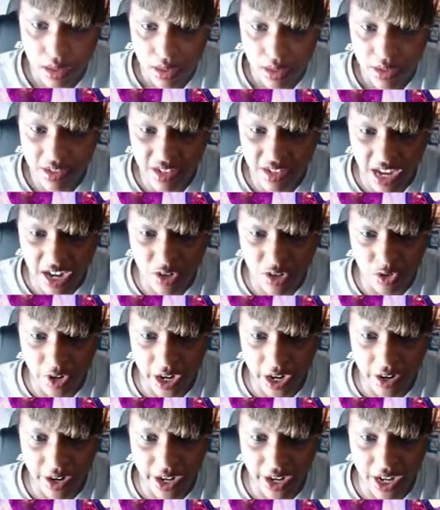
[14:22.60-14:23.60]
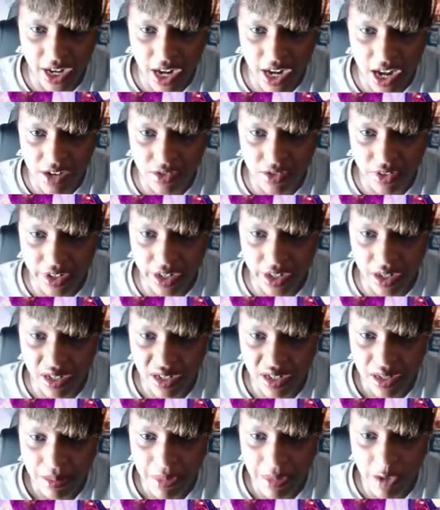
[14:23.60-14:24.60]
This angel hair, I hate angel
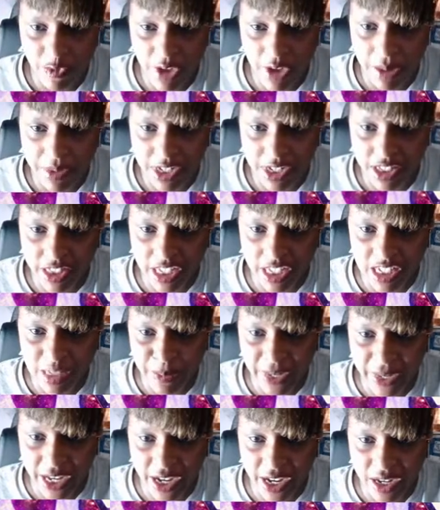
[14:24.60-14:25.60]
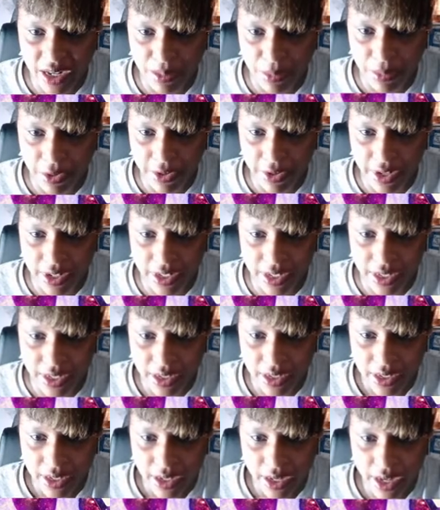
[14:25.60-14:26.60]
hair. My favorite is thick spaghetti,
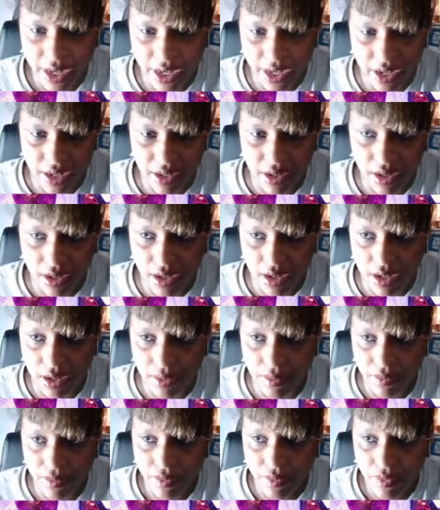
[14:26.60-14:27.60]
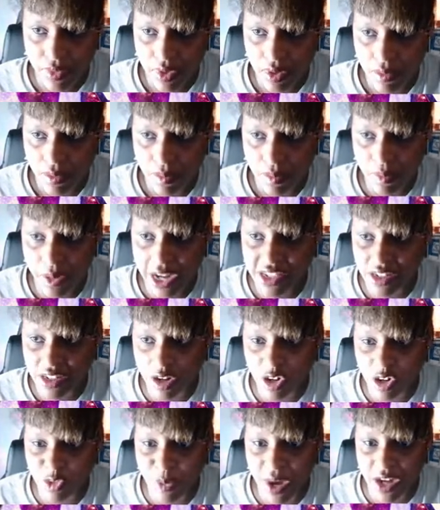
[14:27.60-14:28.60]
Barilla, and um, place a
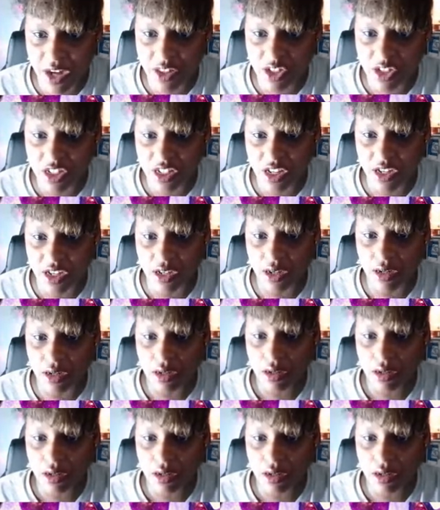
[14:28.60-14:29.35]
large pot in the sink.